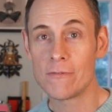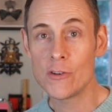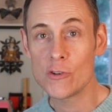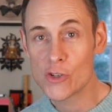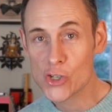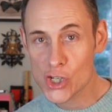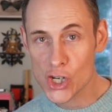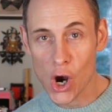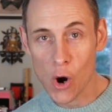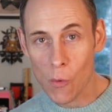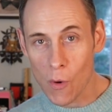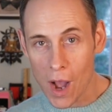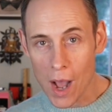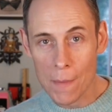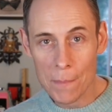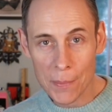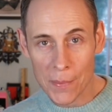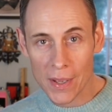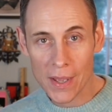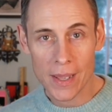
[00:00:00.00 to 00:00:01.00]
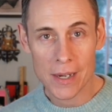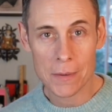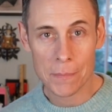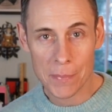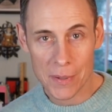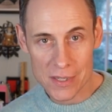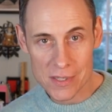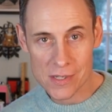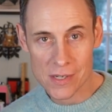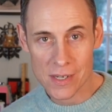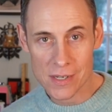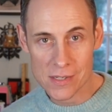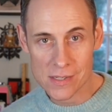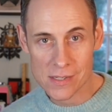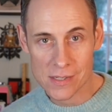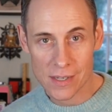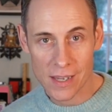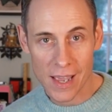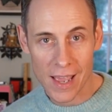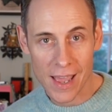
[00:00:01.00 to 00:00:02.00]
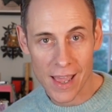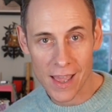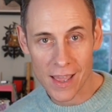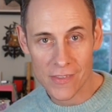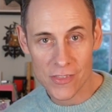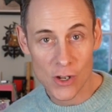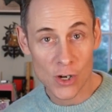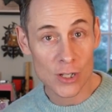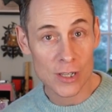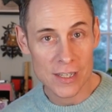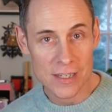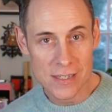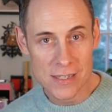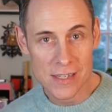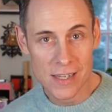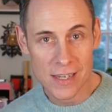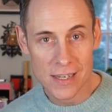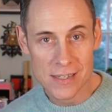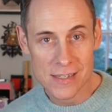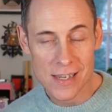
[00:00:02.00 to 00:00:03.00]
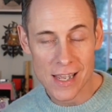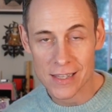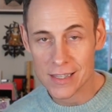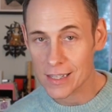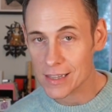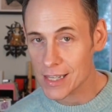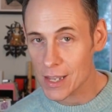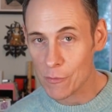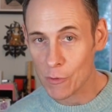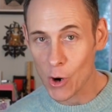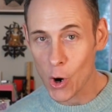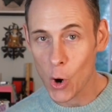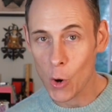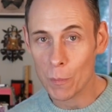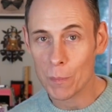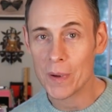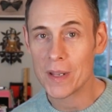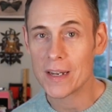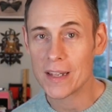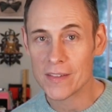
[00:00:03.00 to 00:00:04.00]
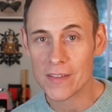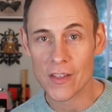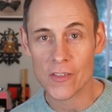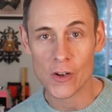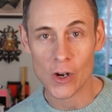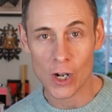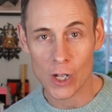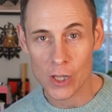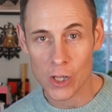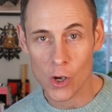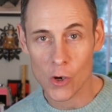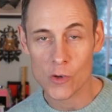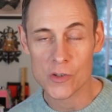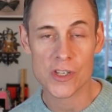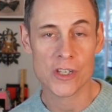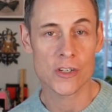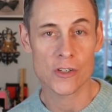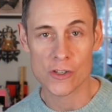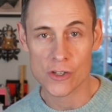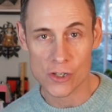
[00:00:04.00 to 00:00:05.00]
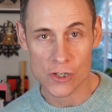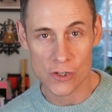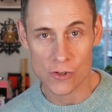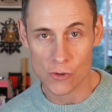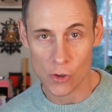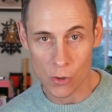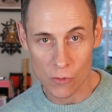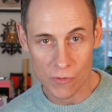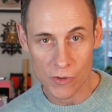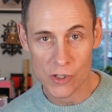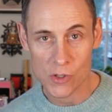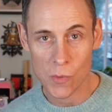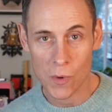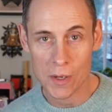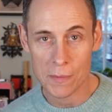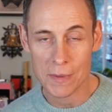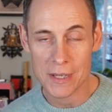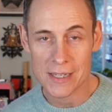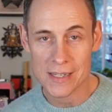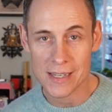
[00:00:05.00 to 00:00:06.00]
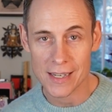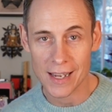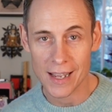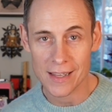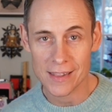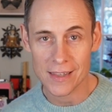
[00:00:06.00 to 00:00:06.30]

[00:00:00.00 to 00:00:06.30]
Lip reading: you show up at a business and their listing said that they were open and then they're closed and you just drove for 20 minutes to get